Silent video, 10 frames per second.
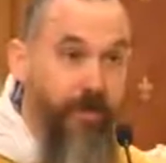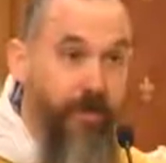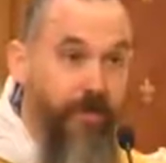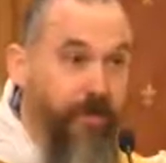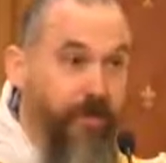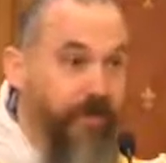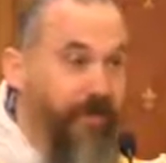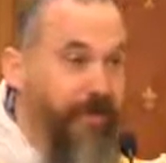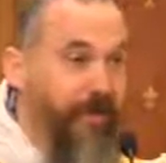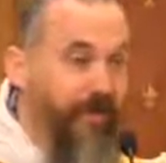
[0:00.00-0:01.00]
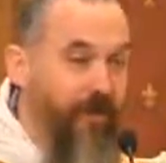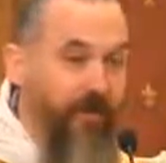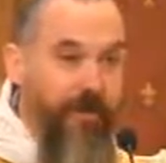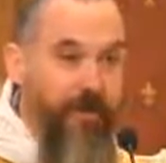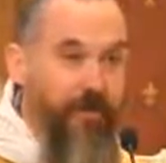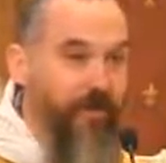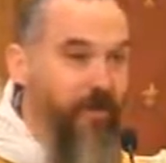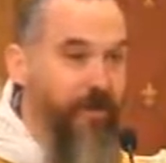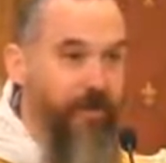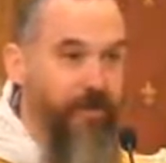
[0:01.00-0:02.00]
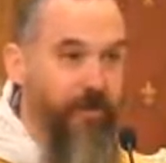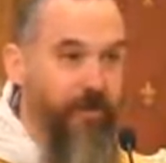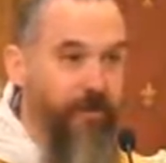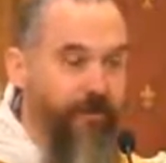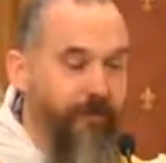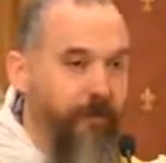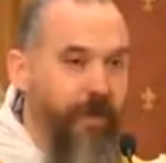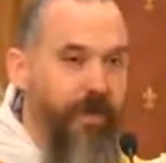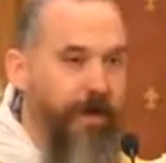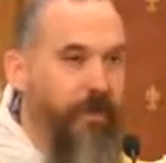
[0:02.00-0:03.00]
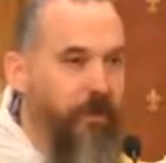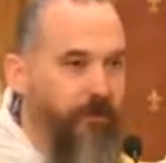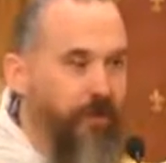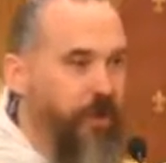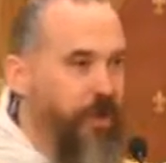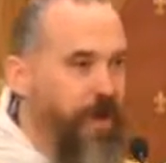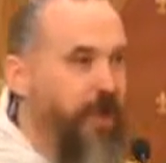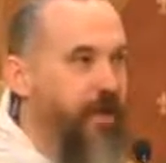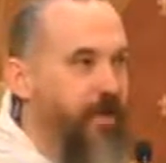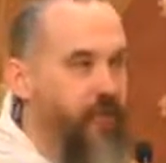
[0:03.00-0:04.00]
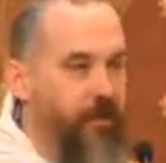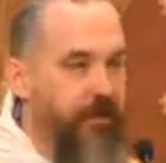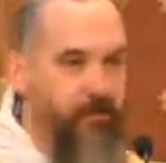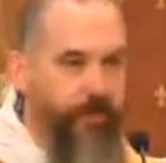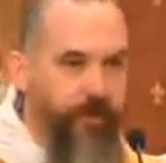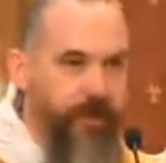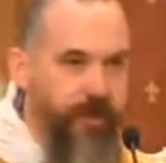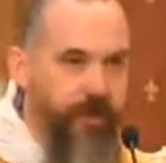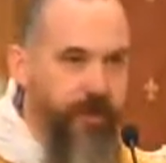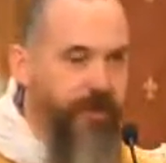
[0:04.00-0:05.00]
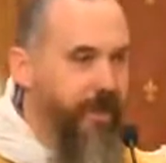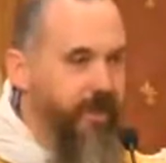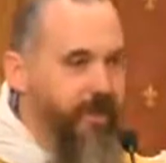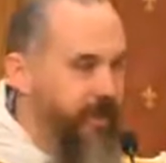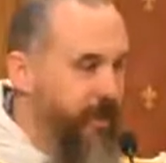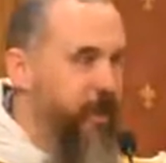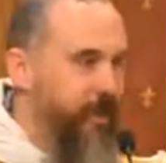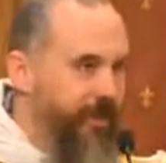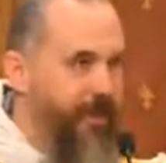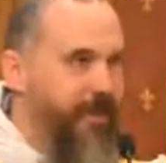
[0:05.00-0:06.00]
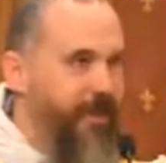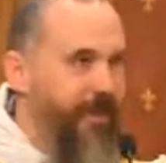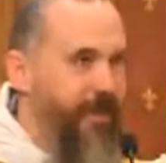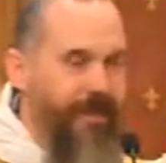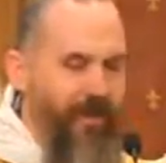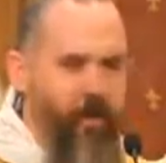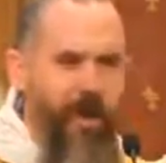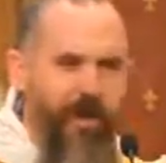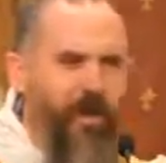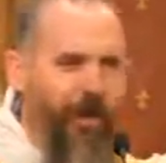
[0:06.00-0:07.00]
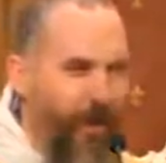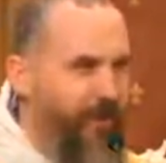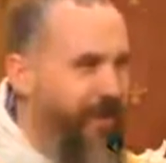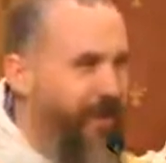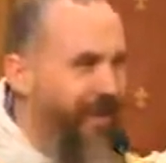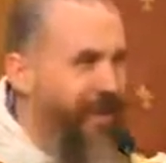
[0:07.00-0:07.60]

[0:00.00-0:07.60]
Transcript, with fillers: You know, the, everything is just, you know, they've barely gotten over the shock of the crucifixion. The next thing they know, they hear, he's walking around again?